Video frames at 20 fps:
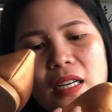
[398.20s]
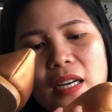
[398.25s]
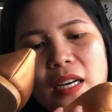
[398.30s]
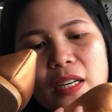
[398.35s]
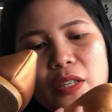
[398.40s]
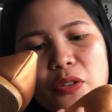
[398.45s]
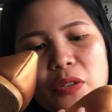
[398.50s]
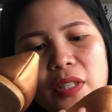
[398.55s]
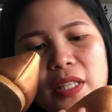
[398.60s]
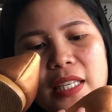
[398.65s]

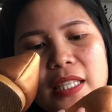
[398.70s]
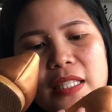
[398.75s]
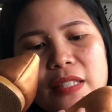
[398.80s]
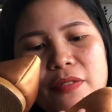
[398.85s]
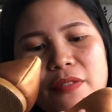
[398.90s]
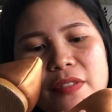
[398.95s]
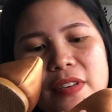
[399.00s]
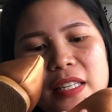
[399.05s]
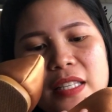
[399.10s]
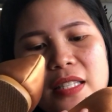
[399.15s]
Actually it's
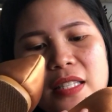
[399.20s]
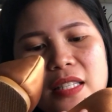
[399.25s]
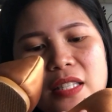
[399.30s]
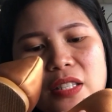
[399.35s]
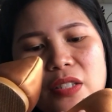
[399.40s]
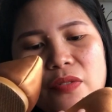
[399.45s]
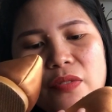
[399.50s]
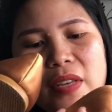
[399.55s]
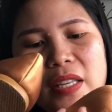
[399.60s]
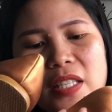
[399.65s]

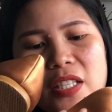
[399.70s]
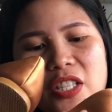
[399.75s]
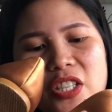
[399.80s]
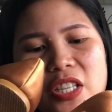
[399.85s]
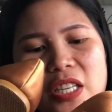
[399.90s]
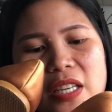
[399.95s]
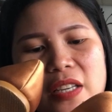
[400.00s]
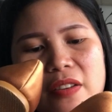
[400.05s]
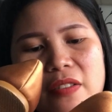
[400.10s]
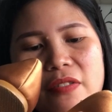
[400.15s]

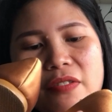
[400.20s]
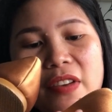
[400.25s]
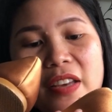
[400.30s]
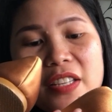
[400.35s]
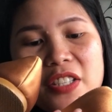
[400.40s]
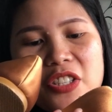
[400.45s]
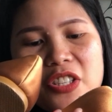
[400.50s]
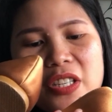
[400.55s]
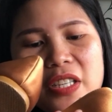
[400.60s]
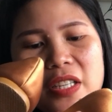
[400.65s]
VINCCI.
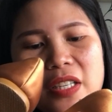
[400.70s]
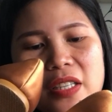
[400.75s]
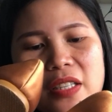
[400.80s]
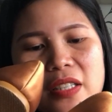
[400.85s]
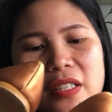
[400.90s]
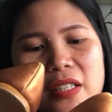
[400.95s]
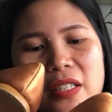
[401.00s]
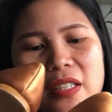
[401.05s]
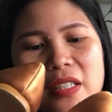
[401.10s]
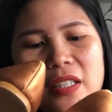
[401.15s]

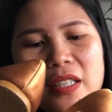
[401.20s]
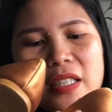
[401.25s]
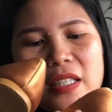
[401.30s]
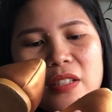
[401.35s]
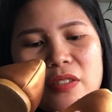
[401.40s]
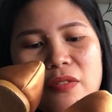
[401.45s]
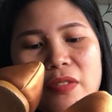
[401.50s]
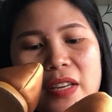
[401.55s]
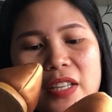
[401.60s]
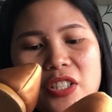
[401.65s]

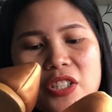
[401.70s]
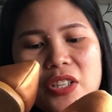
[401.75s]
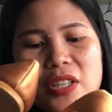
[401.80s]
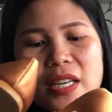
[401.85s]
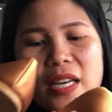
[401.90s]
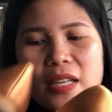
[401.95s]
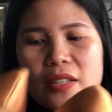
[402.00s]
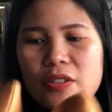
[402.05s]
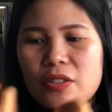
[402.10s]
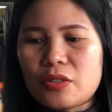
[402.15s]
It's VINCCI
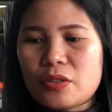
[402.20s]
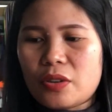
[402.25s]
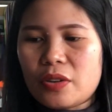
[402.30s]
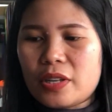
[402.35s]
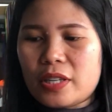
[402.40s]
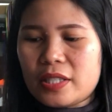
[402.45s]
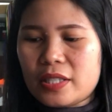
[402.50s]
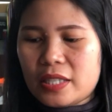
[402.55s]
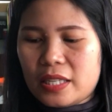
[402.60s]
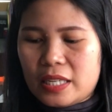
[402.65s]

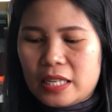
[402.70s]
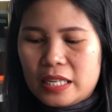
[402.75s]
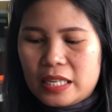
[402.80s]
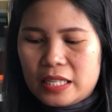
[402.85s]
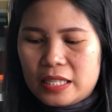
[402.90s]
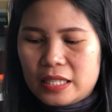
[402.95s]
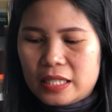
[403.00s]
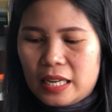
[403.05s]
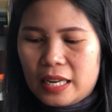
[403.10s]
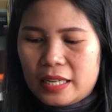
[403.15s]
accessories, and it
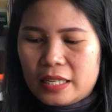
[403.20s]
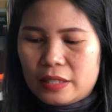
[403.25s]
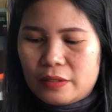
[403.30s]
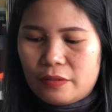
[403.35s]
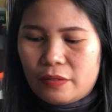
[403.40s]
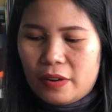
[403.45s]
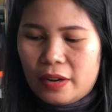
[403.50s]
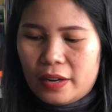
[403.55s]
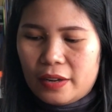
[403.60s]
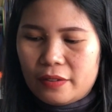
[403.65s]
is size
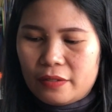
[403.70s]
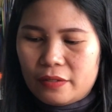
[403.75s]
5.